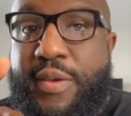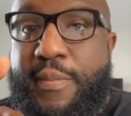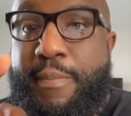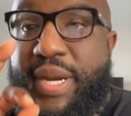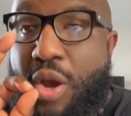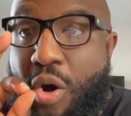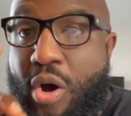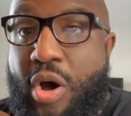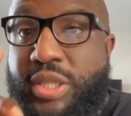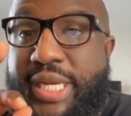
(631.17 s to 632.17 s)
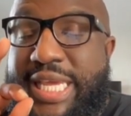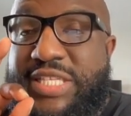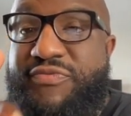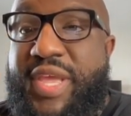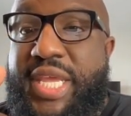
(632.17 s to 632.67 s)
But all of
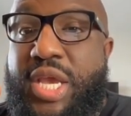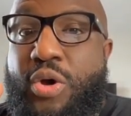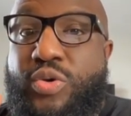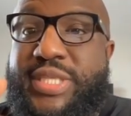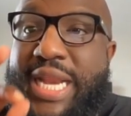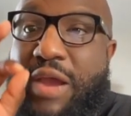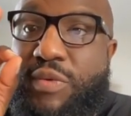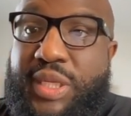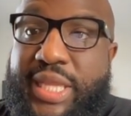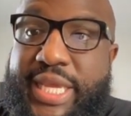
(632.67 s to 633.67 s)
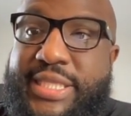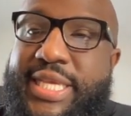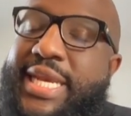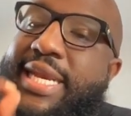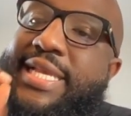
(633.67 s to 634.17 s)
these videos that I
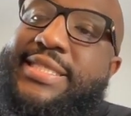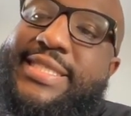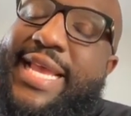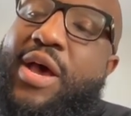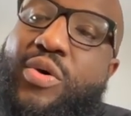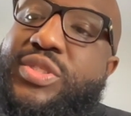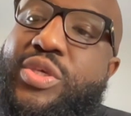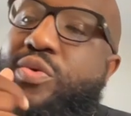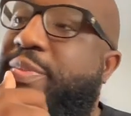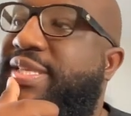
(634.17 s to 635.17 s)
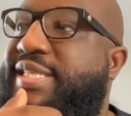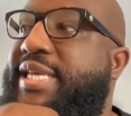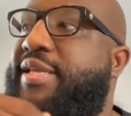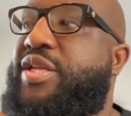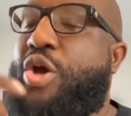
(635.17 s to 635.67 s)
release, and this tells you, we
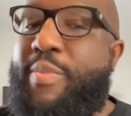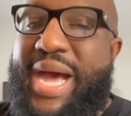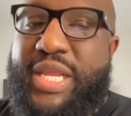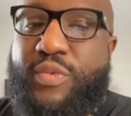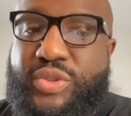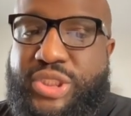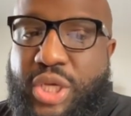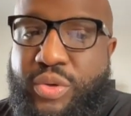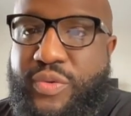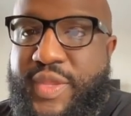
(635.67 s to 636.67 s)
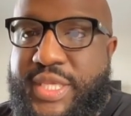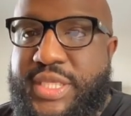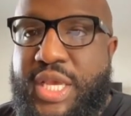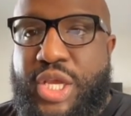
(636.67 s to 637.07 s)
see, nobody will show you this.